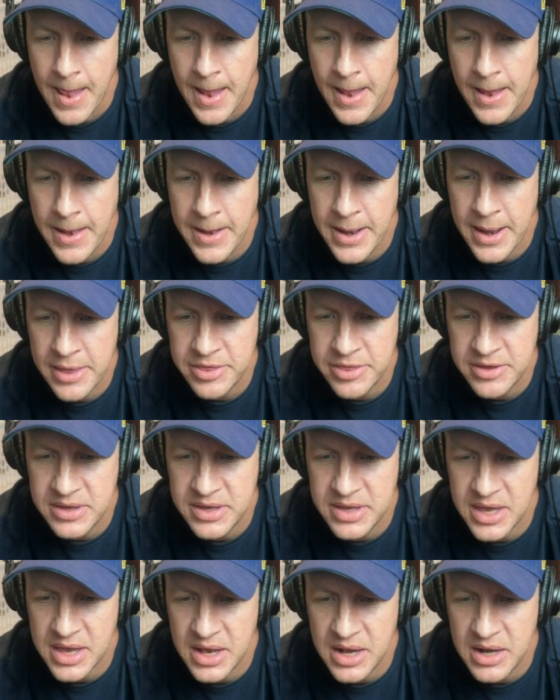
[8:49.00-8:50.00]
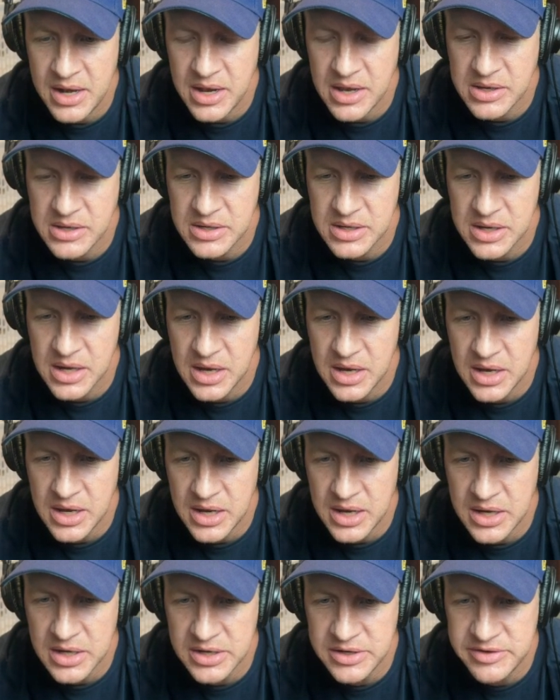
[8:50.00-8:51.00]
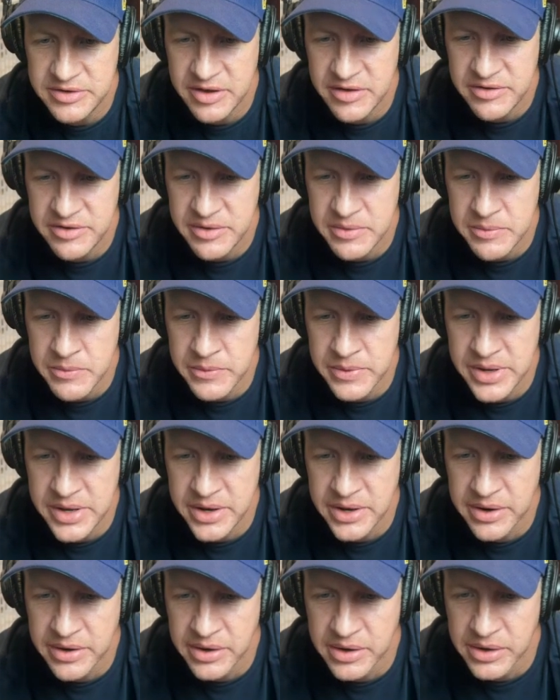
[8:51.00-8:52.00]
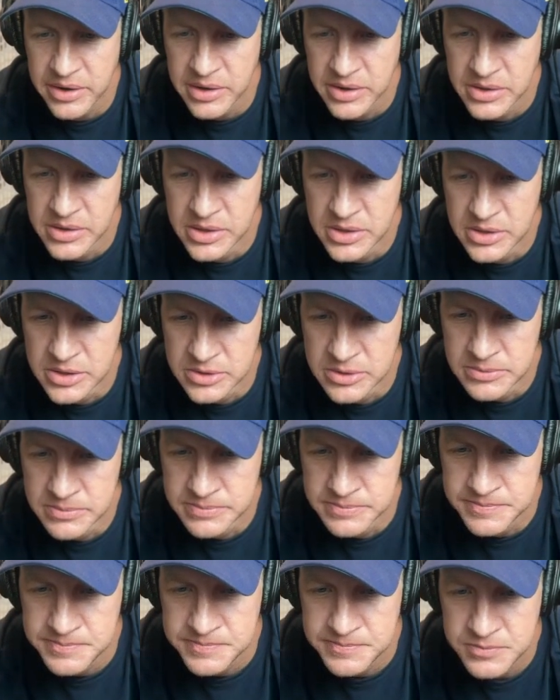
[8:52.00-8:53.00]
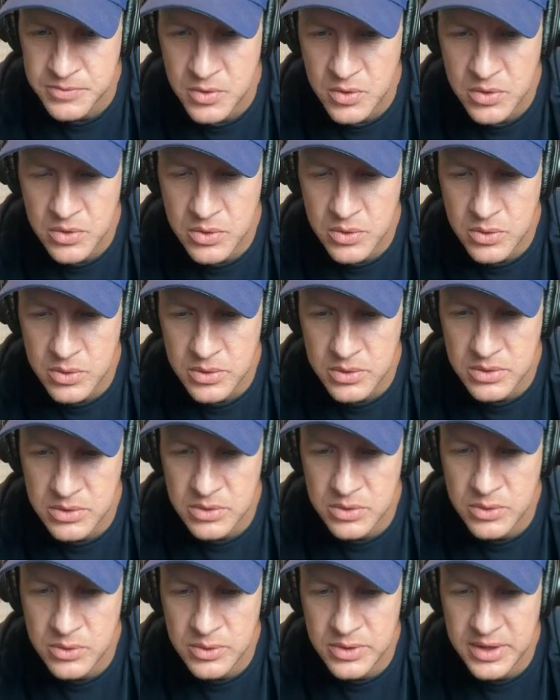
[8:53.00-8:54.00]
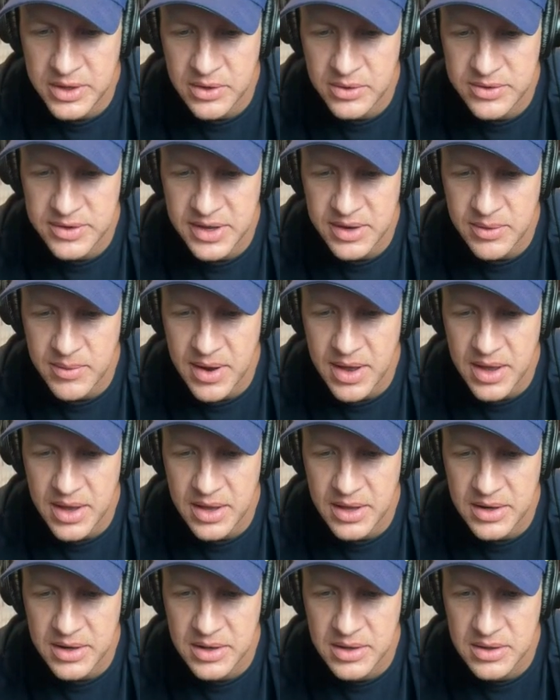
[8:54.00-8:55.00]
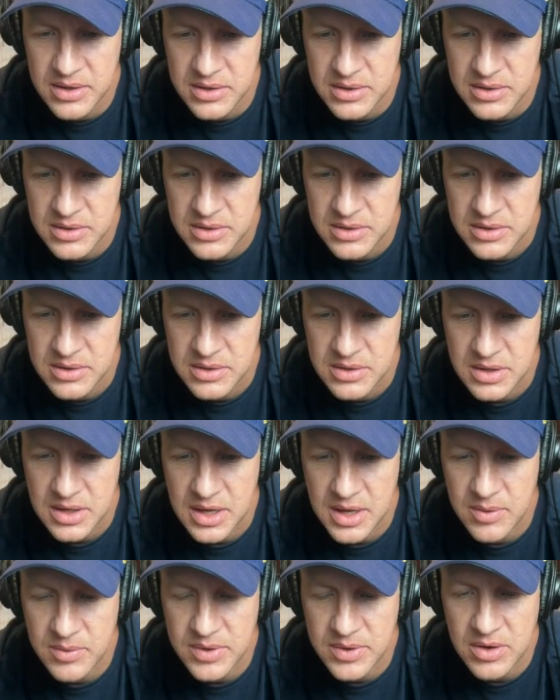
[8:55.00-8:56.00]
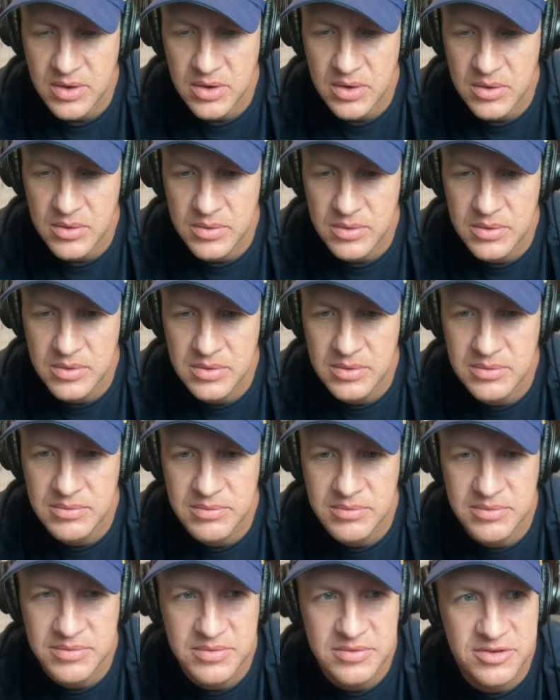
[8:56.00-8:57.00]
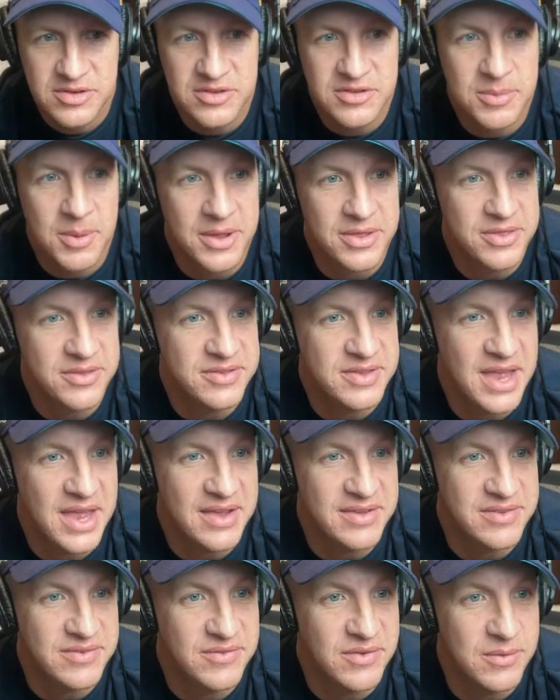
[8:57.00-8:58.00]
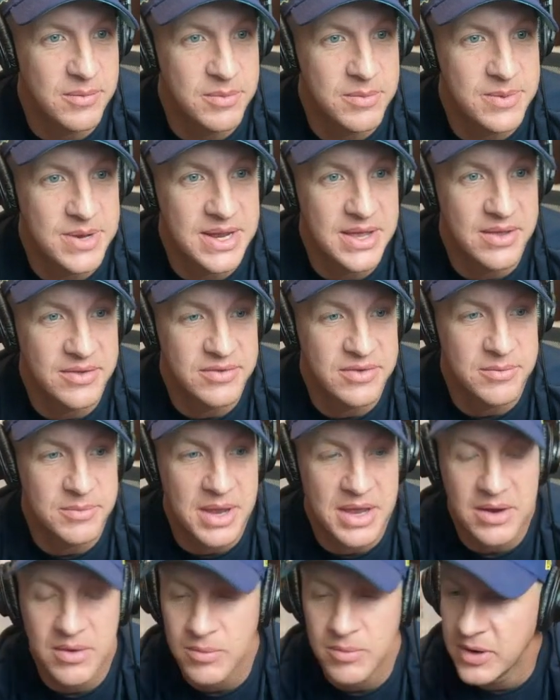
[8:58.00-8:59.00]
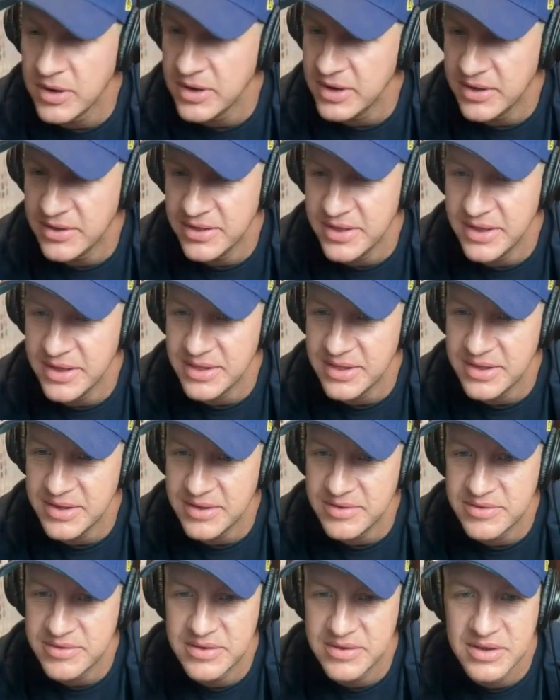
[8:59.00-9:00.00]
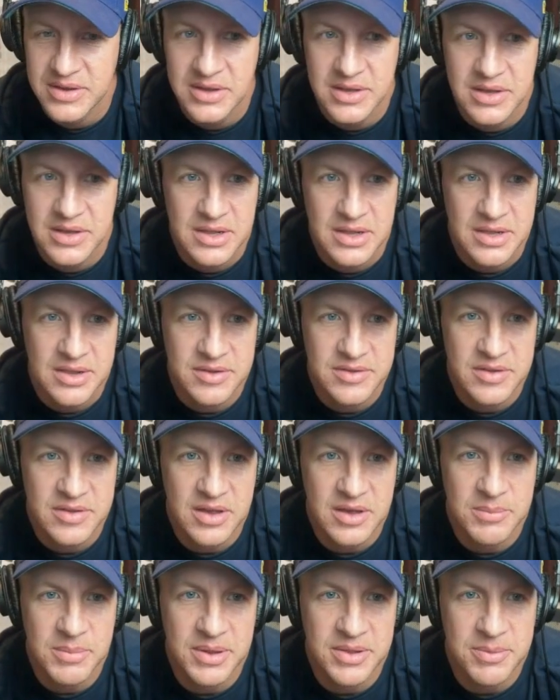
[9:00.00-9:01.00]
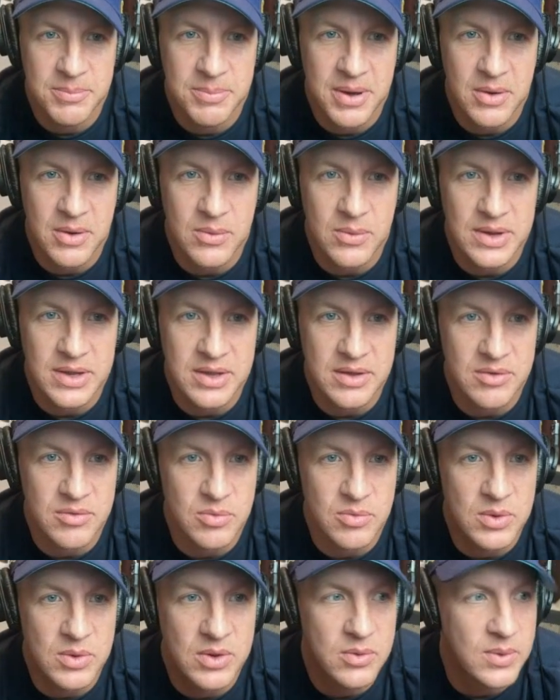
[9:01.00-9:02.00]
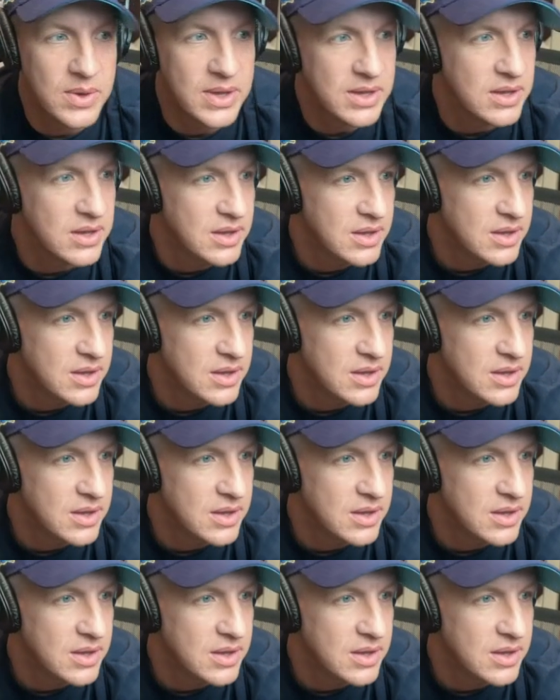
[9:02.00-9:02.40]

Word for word: Nothing yet on Jesse Winker or Julio Teheran. We know just about the stats of everybody else, so I'm not going to run down that list. Let's talk about the power rankings real quick.